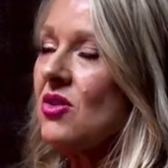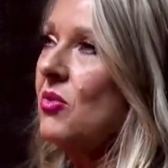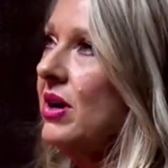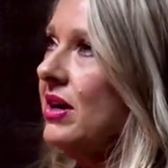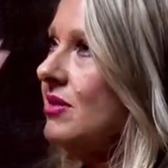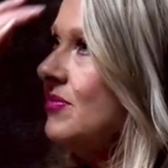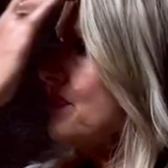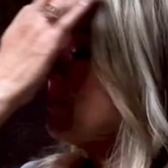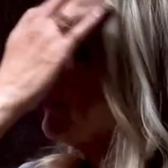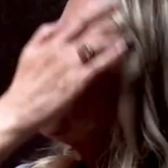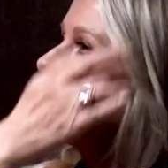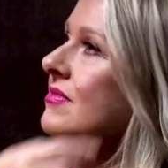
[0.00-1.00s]
Well,
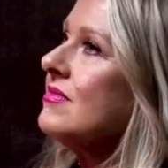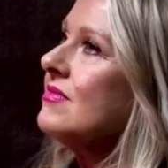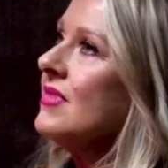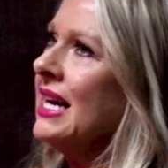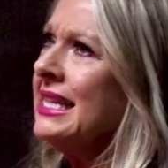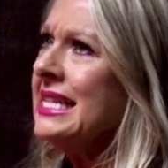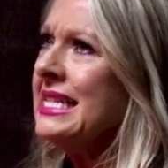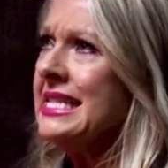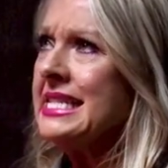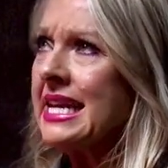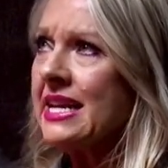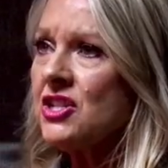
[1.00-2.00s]
I didn't
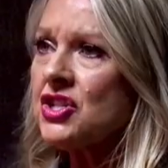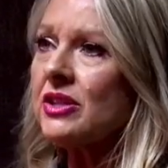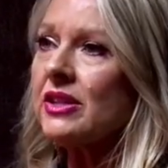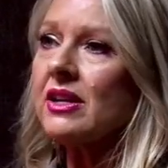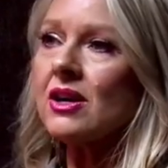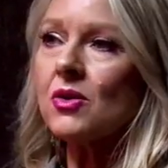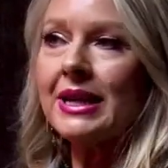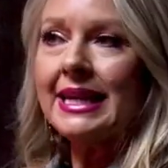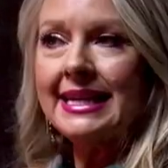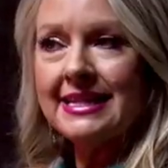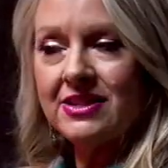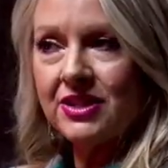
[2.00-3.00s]
intentionally go
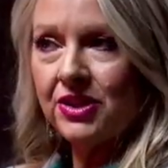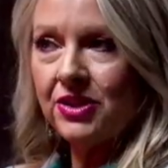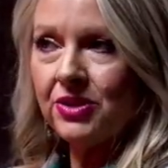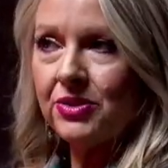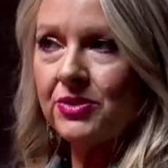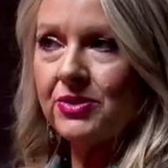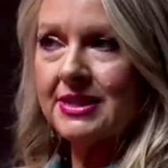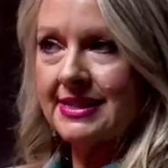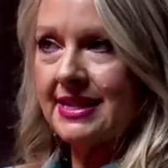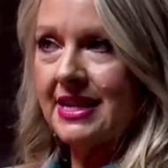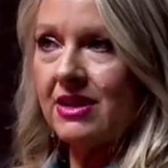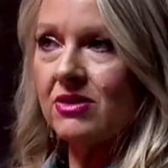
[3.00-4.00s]
into
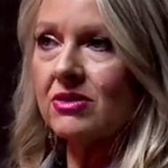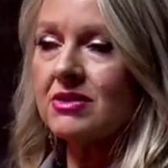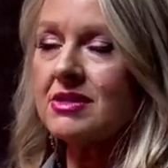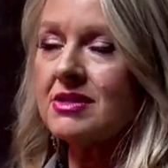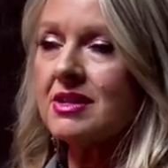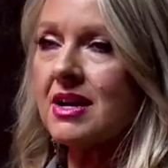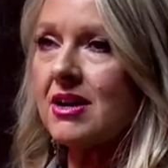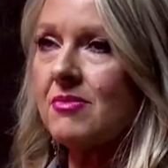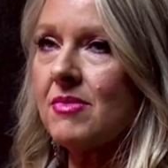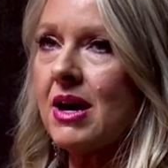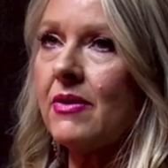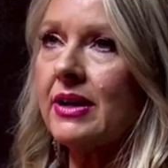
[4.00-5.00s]
sales.
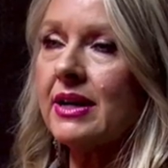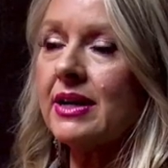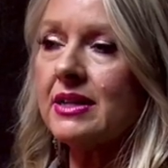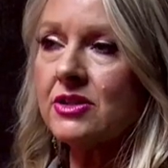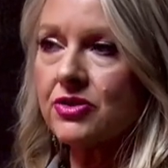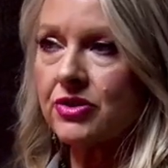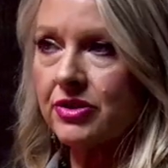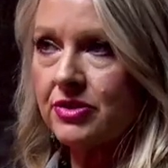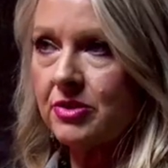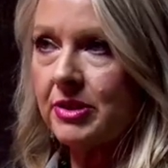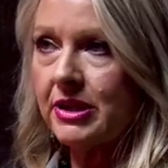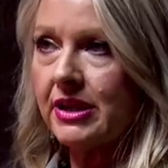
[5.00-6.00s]
Um, how I got
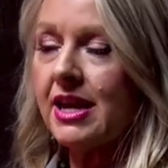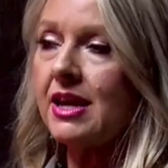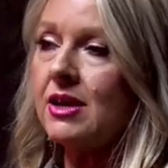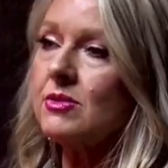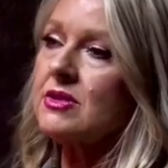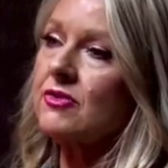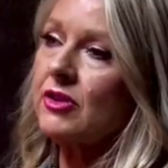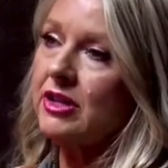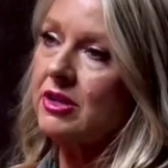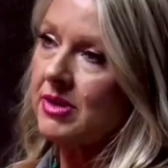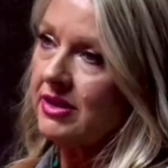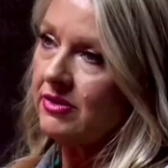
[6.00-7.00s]
introduced to Mary Kay was a
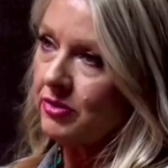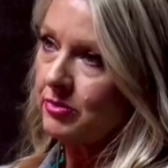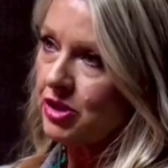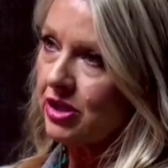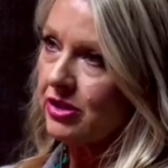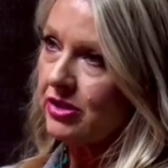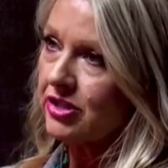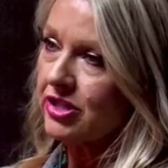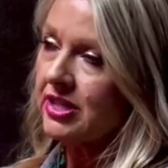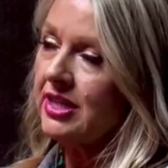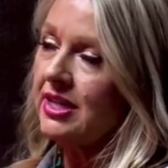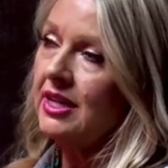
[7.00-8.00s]
friend of mine from
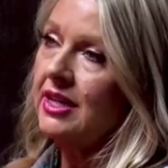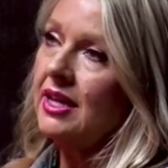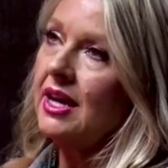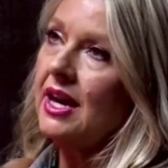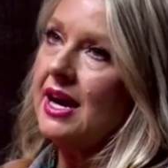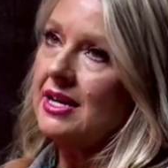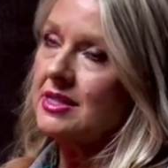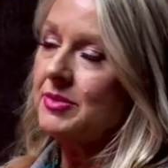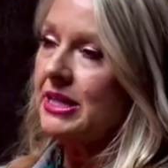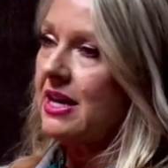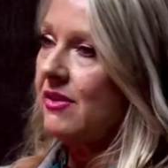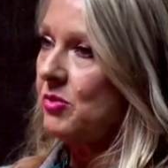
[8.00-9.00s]
church asked
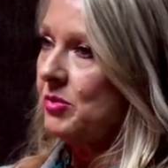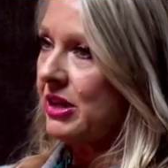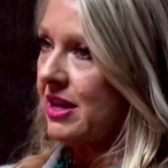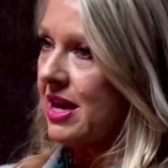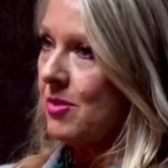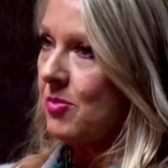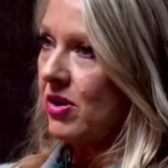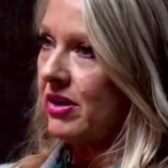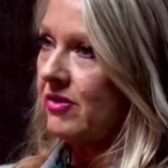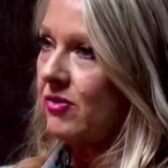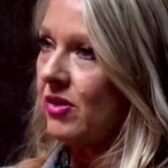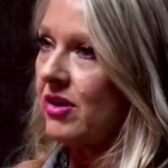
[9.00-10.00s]
me to have a Mary Kay
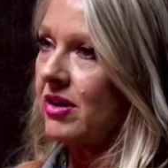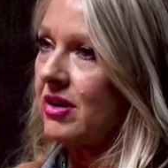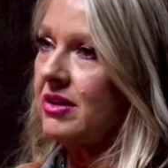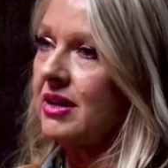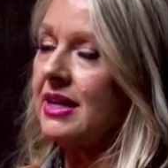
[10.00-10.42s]
party for her.